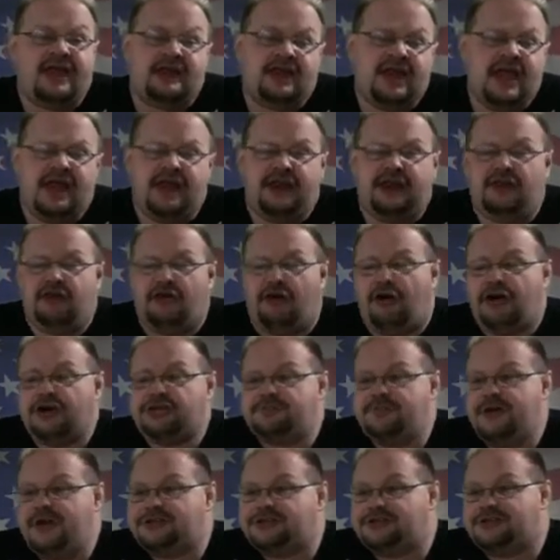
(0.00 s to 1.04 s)
And in
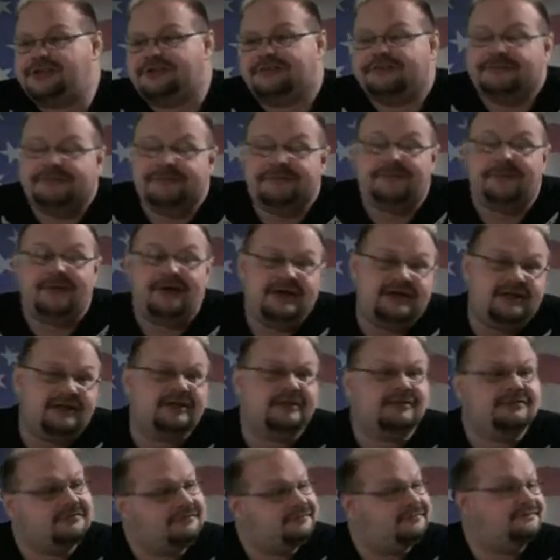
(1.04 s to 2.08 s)
large measure,
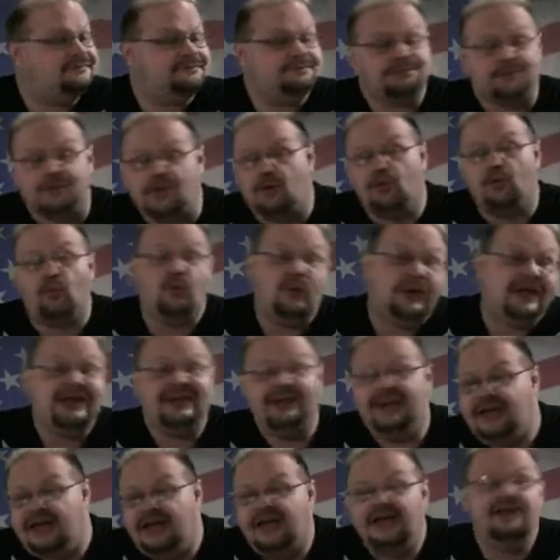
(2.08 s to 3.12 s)
well,
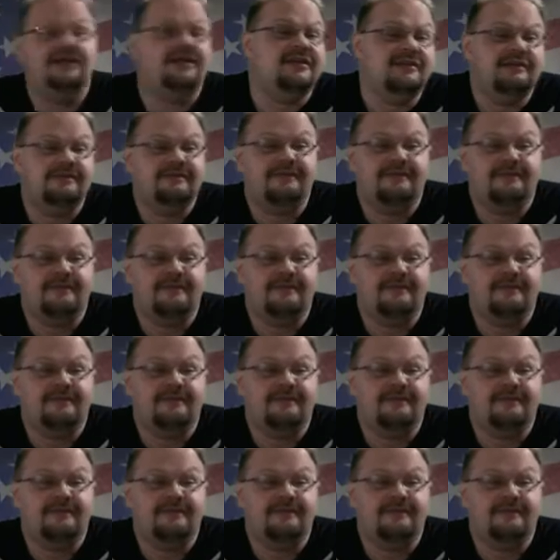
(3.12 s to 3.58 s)
we did.